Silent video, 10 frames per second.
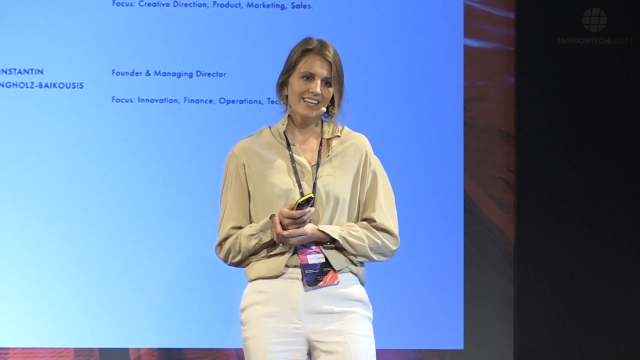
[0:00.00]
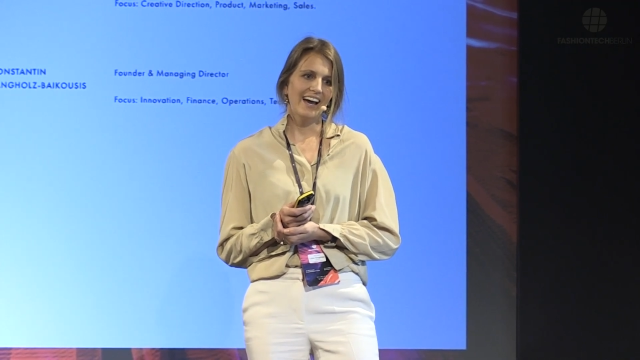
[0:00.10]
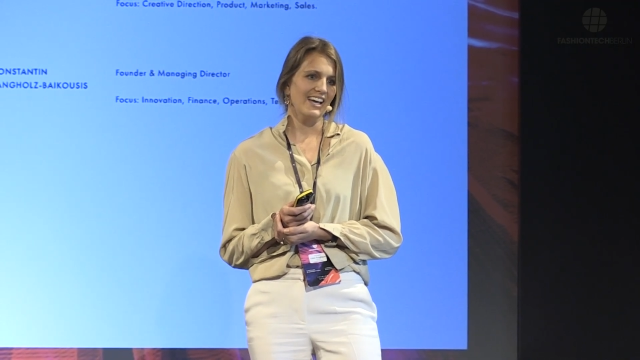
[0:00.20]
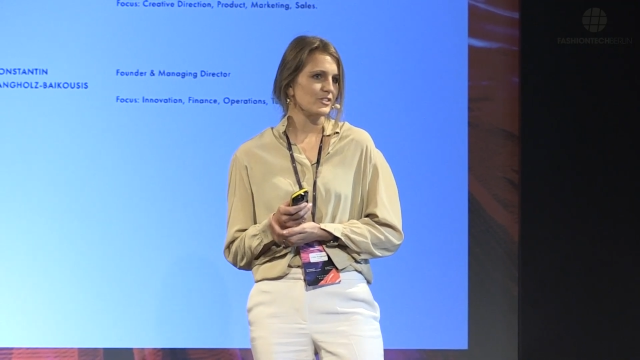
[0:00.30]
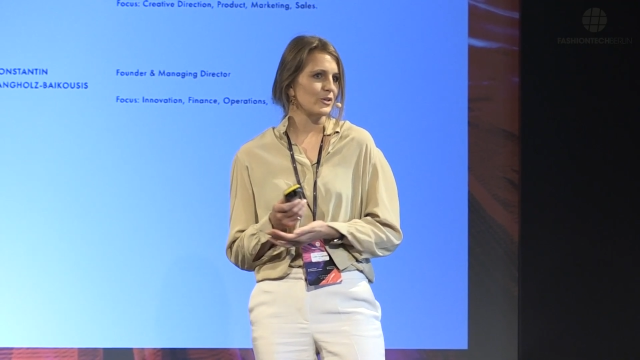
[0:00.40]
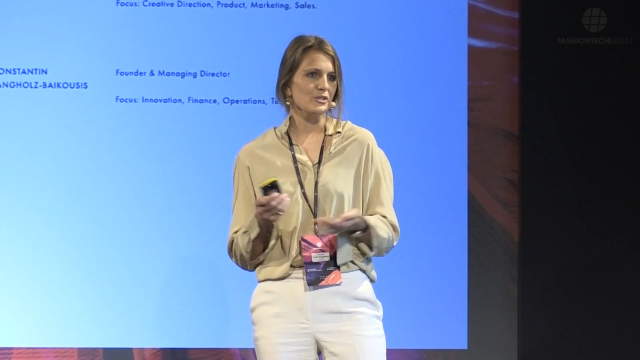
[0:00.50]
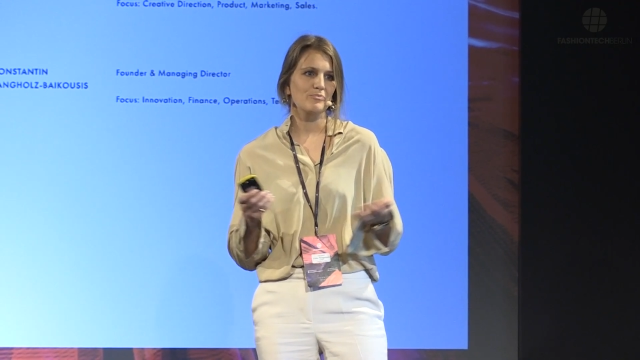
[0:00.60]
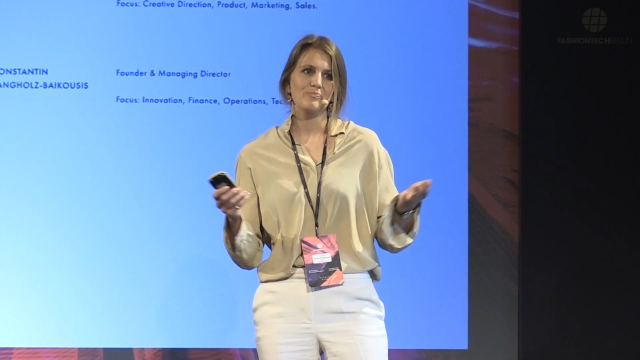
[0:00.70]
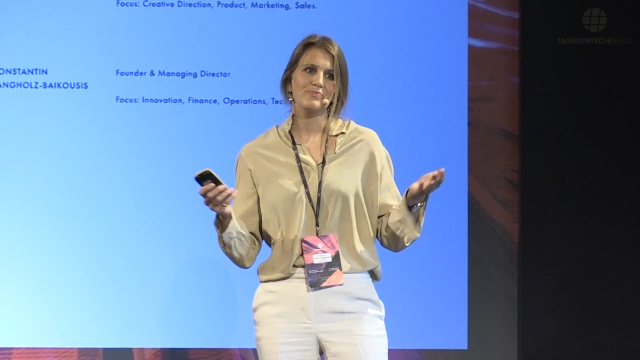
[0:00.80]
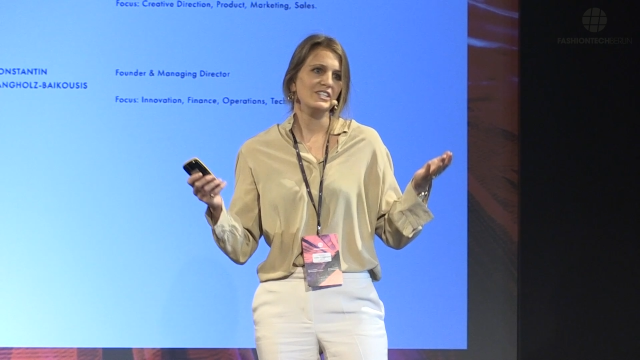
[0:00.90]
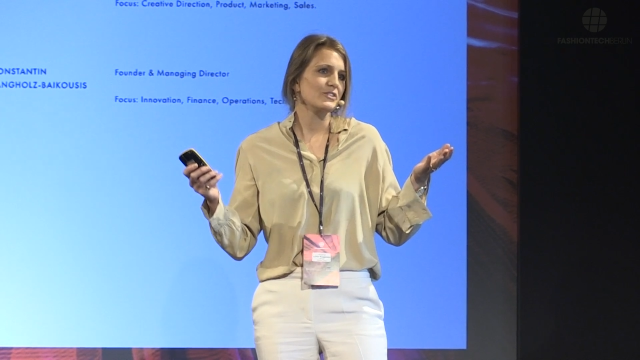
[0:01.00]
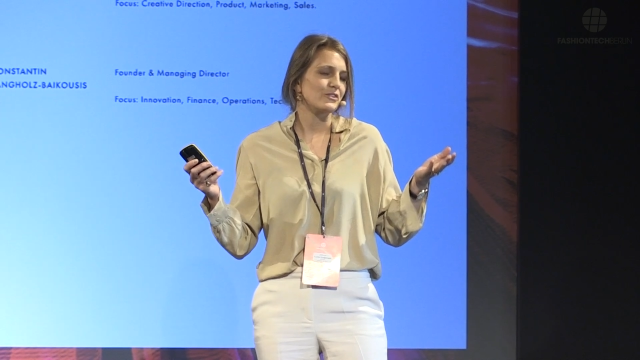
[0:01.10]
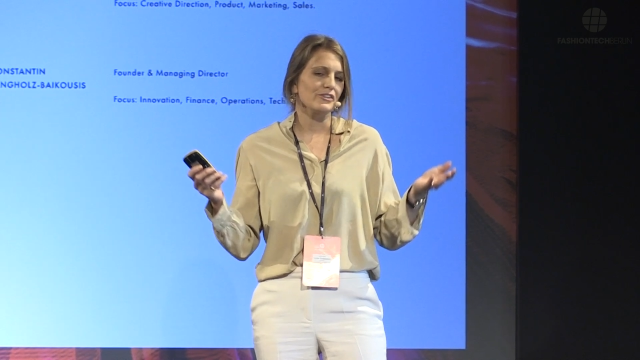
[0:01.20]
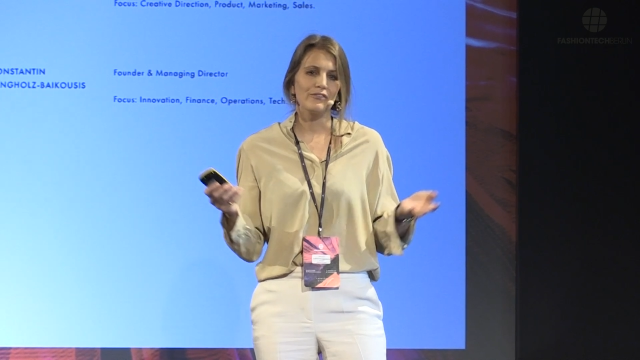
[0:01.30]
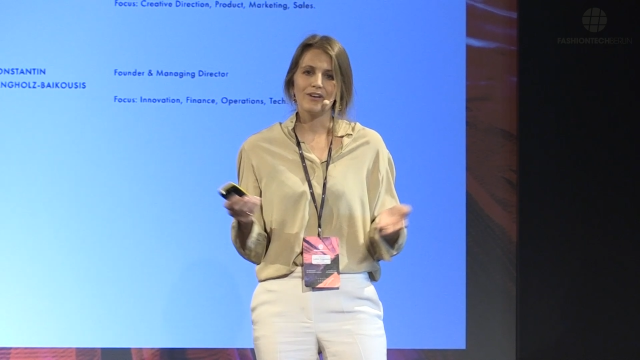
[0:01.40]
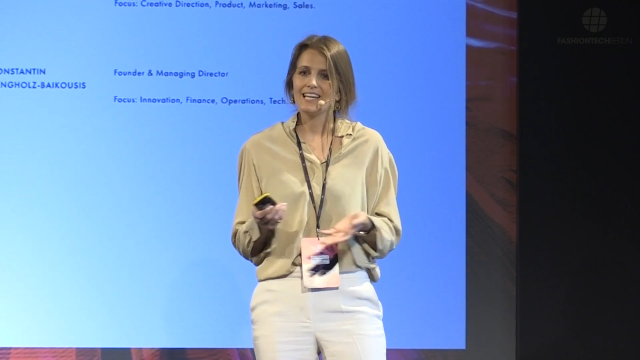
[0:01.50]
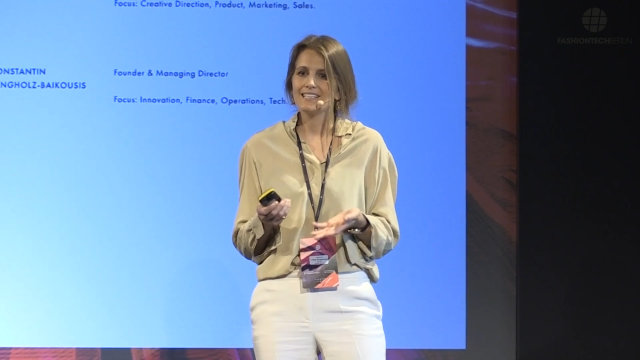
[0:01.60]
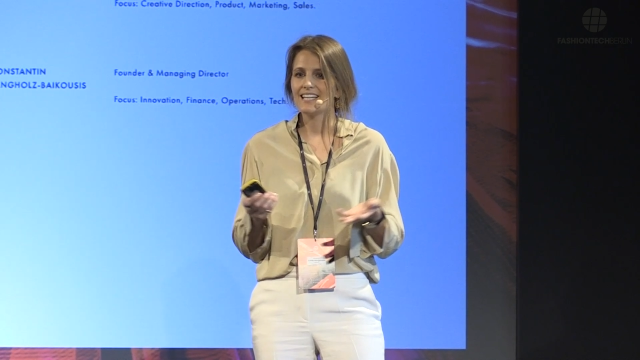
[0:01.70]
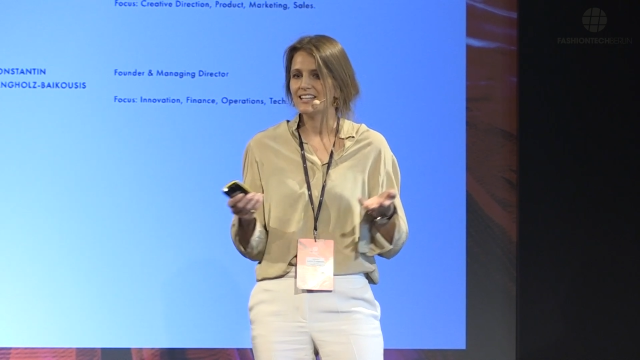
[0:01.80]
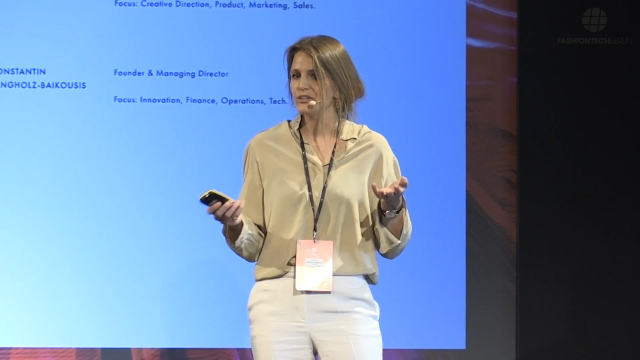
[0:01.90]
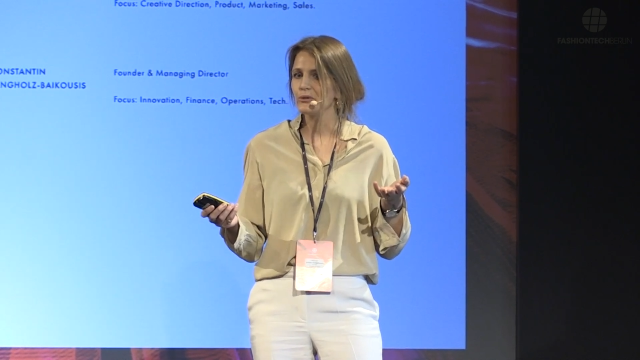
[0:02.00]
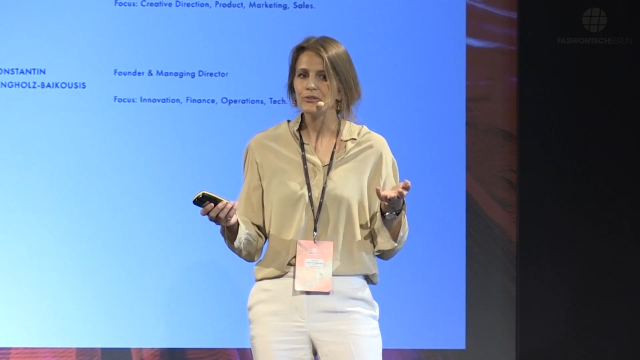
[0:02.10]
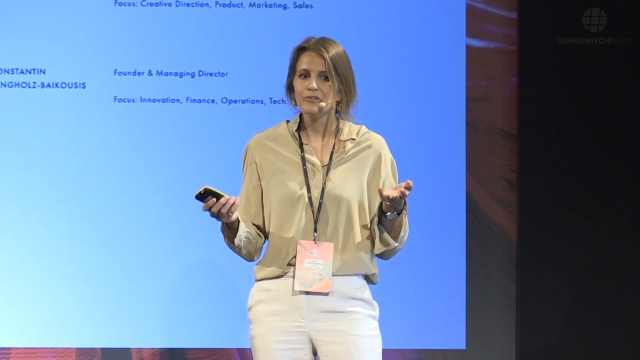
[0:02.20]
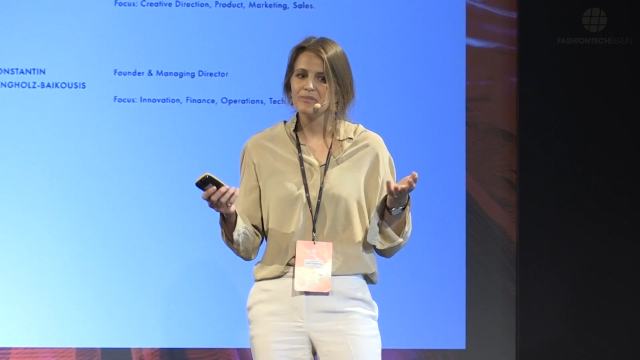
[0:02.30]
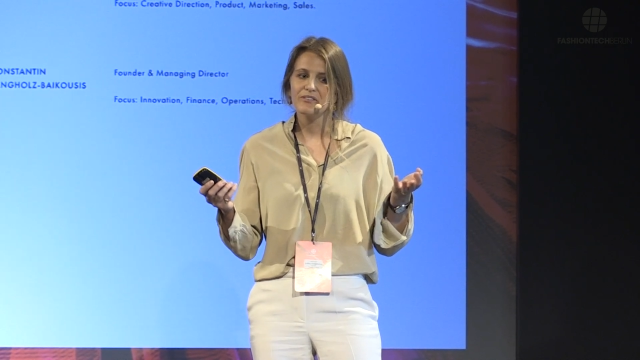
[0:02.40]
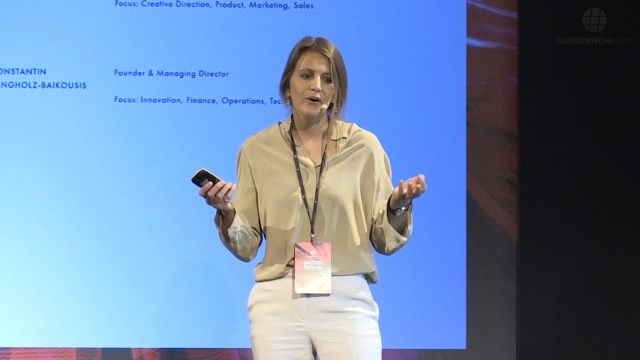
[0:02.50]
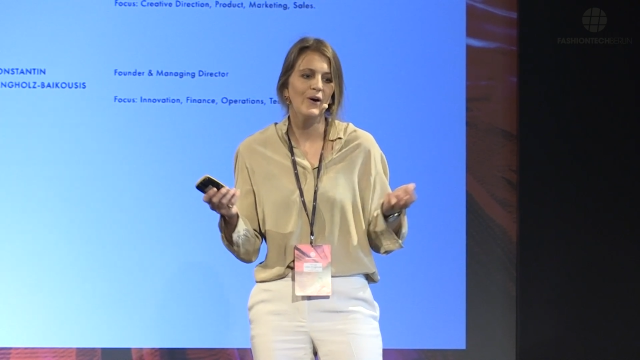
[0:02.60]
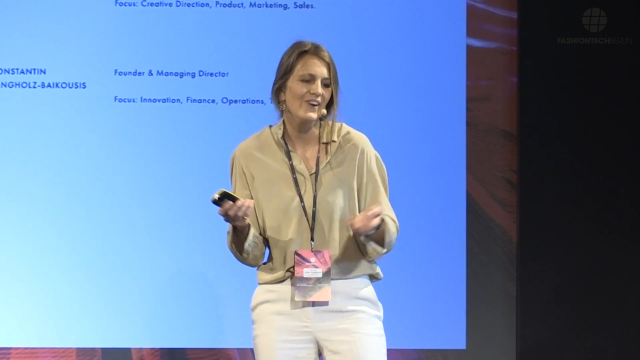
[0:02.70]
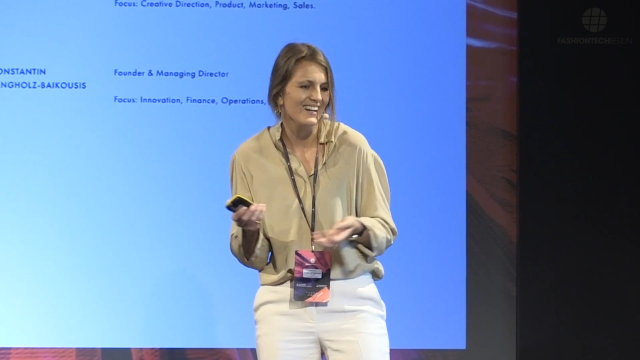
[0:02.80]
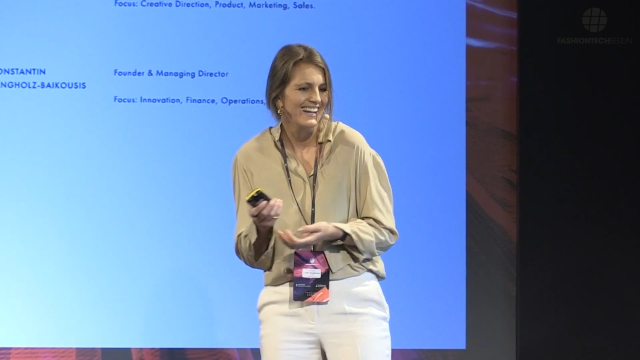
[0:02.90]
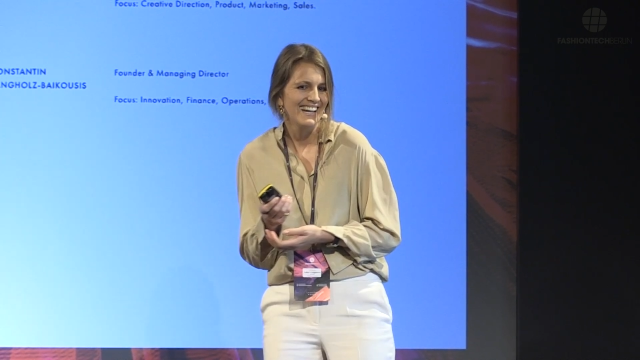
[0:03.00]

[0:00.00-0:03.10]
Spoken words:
I sourced t-shirts for like 10 euros before